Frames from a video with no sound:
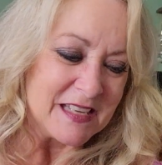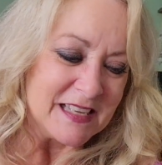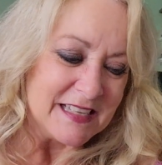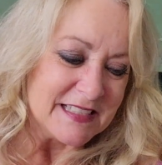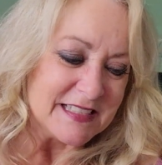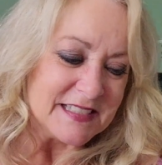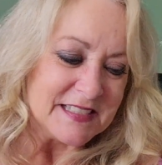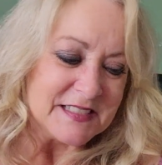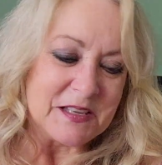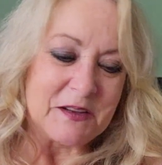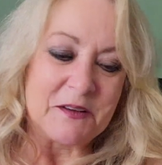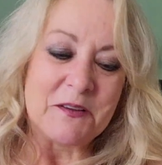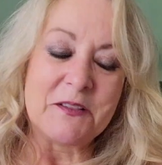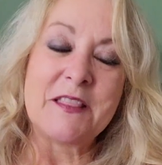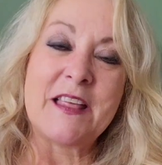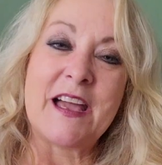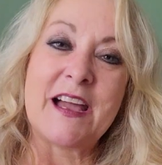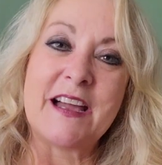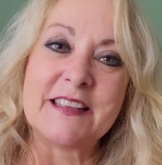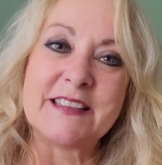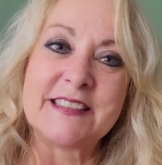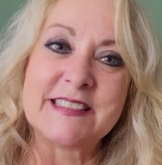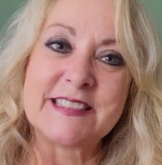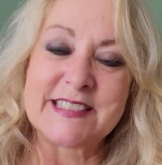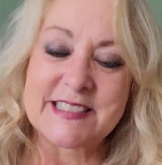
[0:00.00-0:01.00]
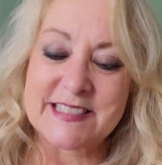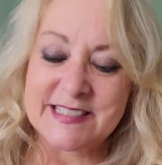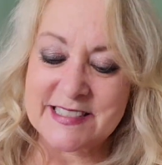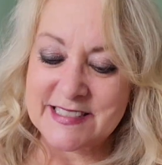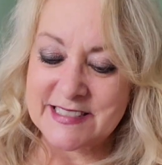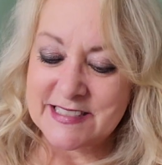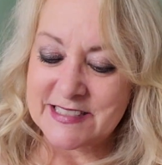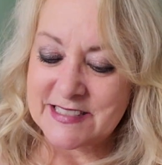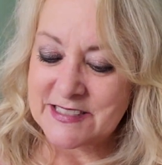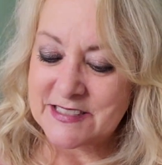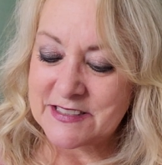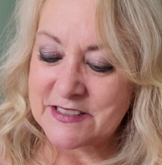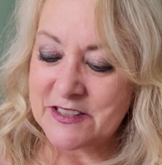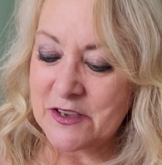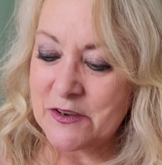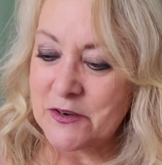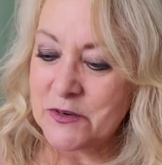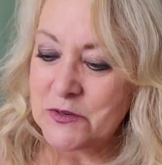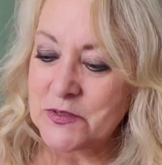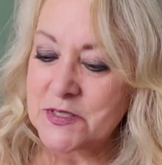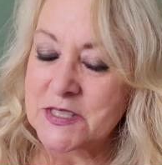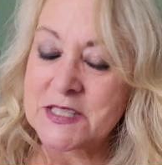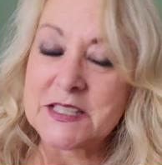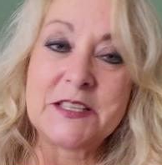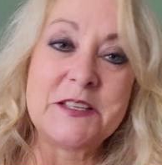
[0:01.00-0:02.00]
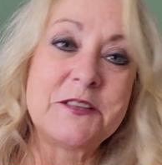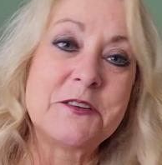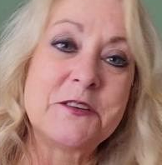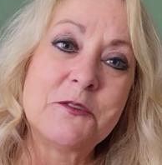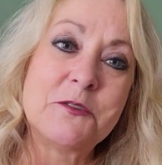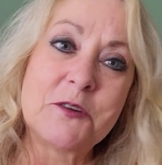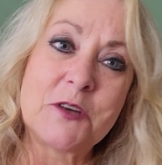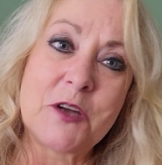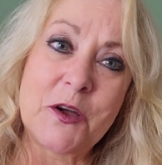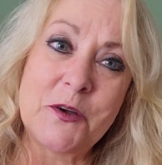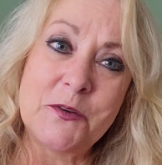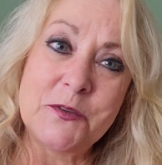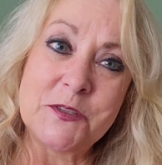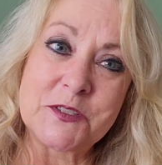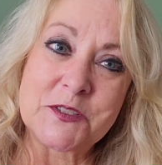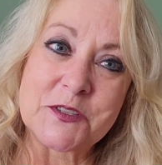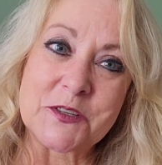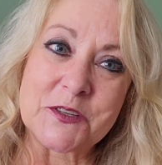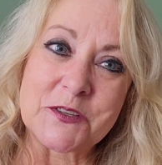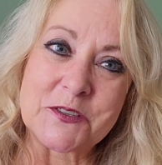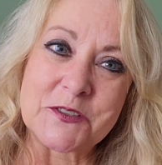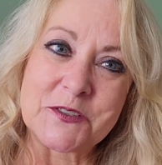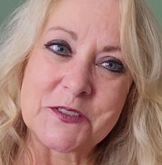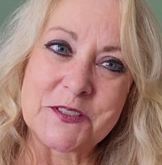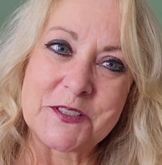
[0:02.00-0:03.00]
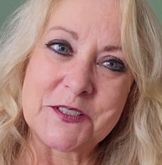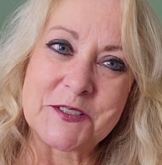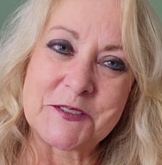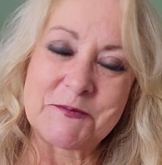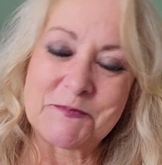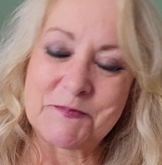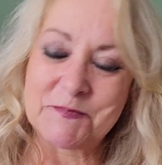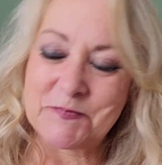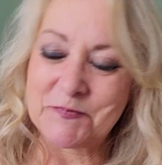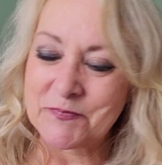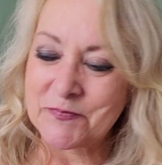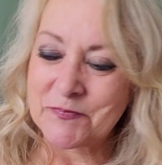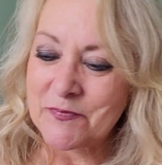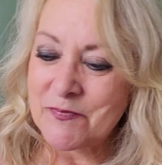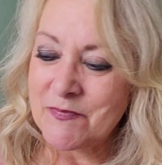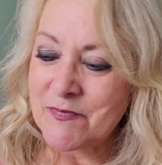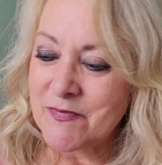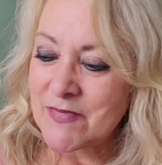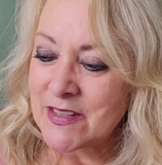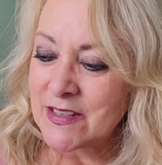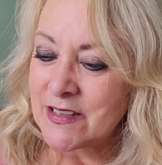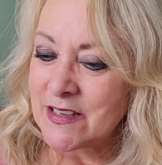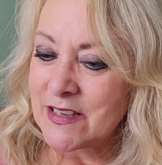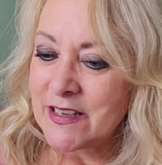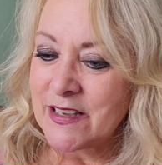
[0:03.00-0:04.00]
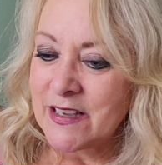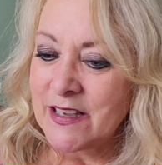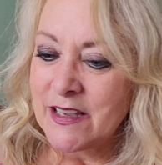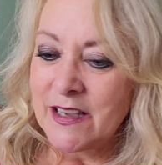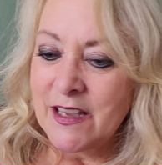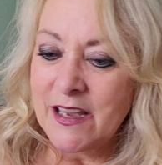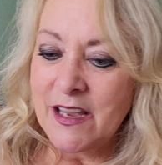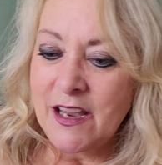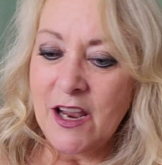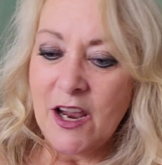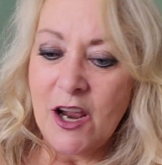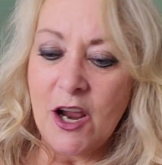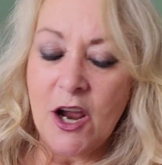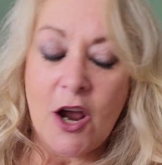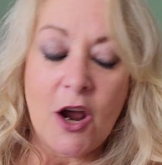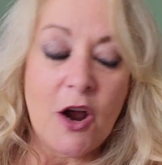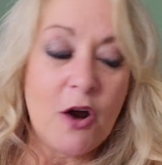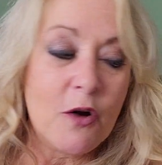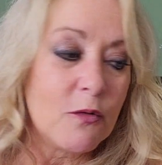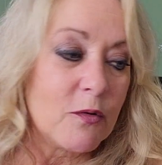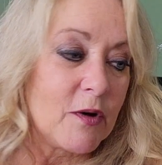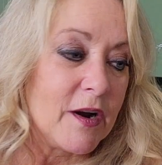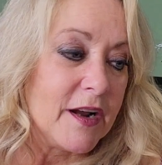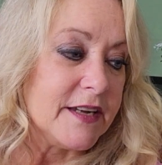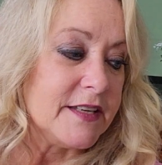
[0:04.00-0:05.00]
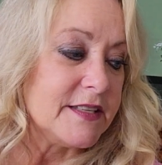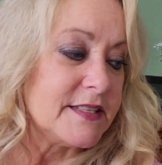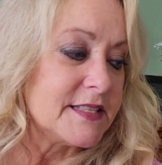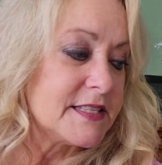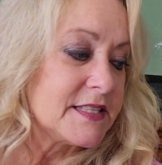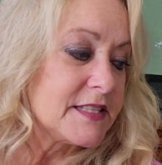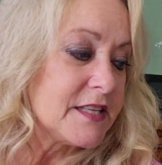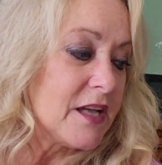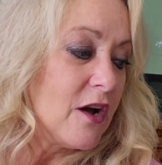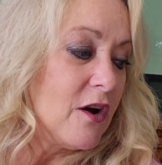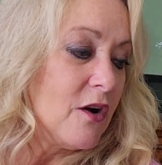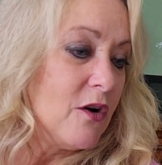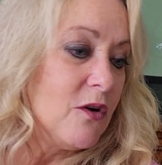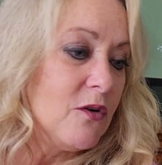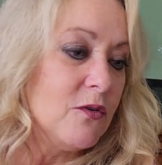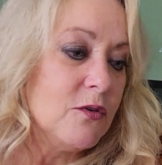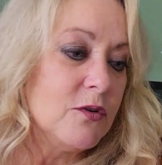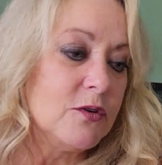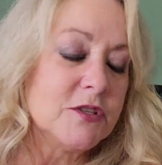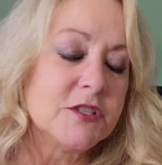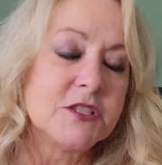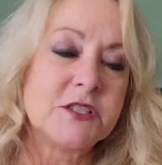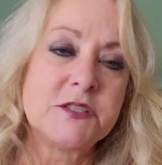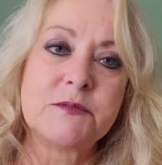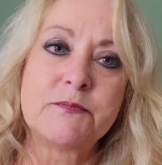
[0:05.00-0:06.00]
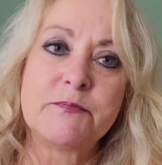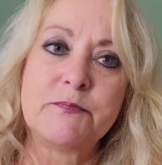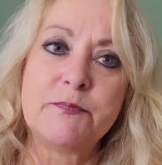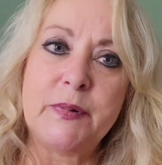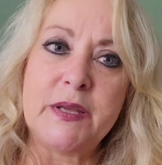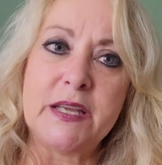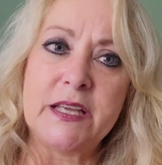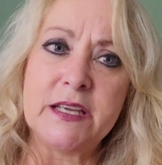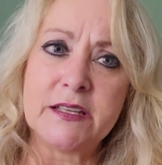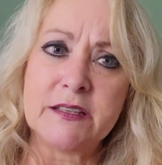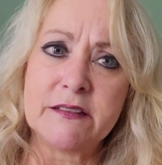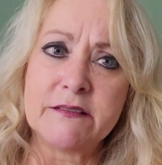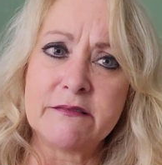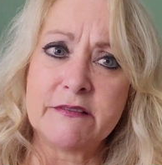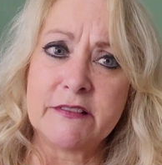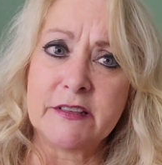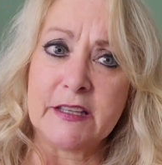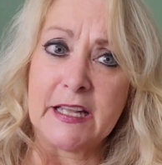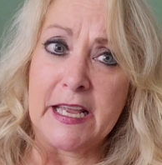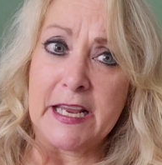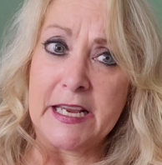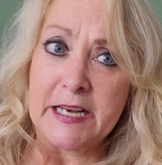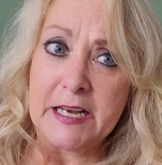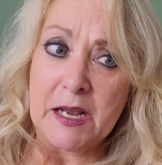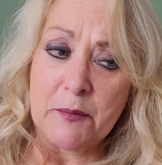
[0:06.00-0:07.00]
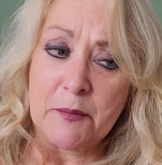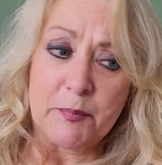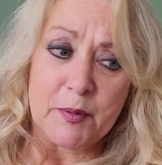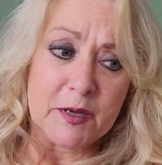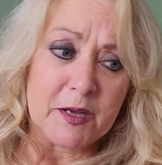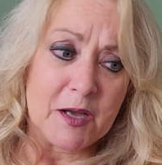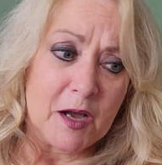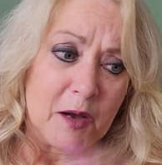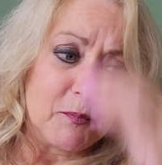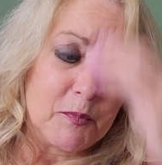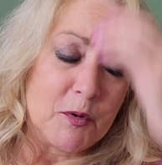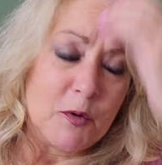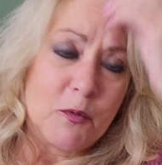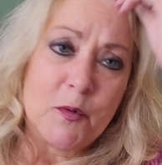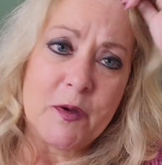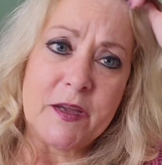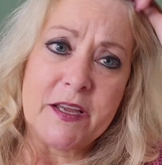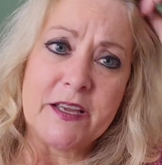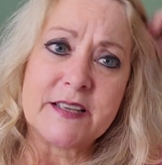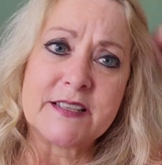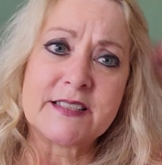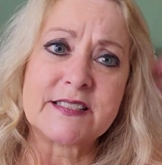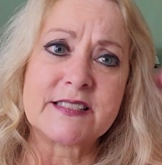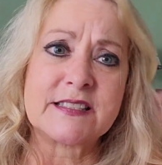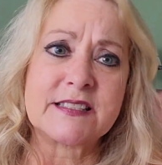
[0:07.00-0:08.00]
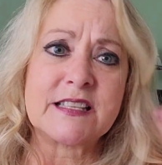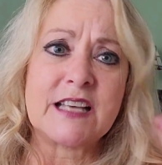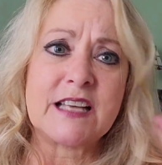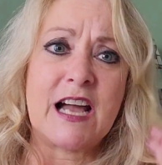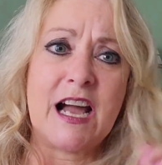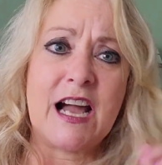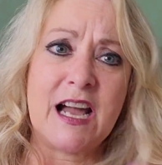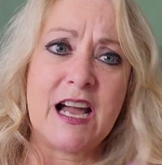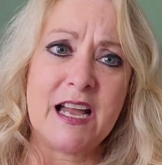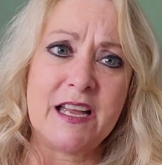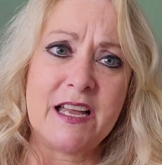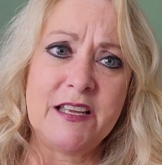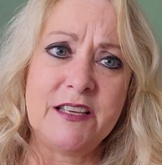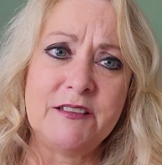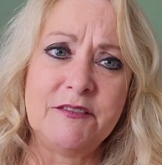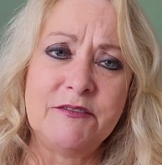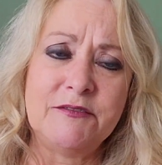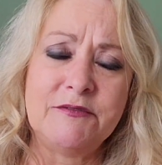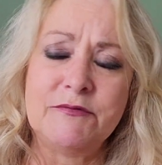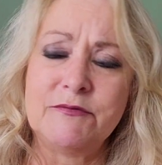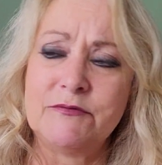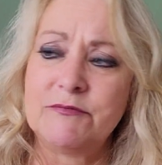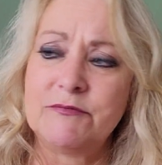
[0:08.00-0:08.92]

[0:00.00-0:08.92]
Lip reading: So that's those little coasters. All right, so being laid up a couple weeks, I